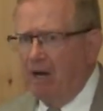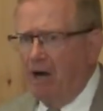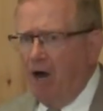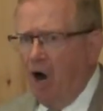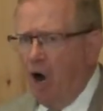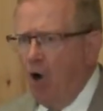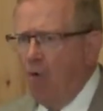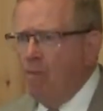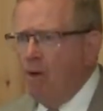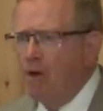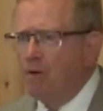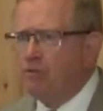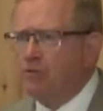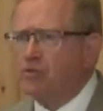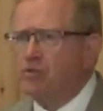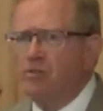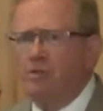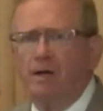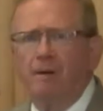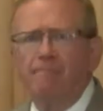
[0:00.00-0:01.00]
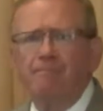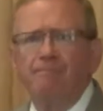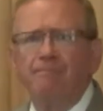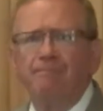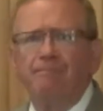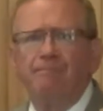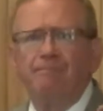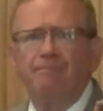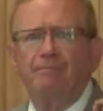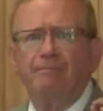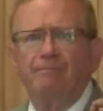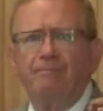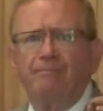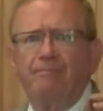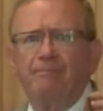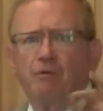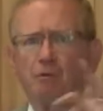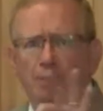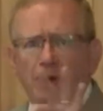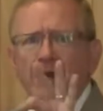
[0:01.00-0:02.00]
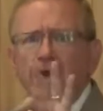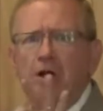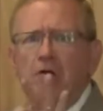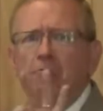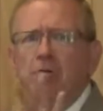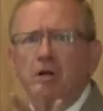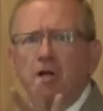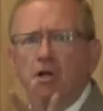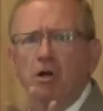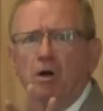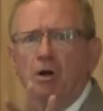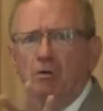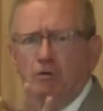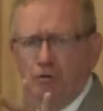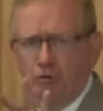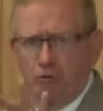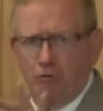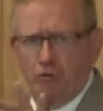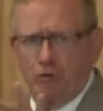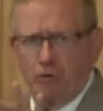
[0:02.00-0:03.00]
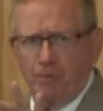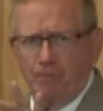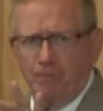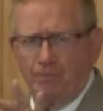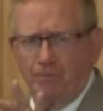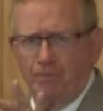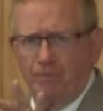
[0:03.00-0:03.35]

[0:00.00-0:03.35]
Almost 300 cultures,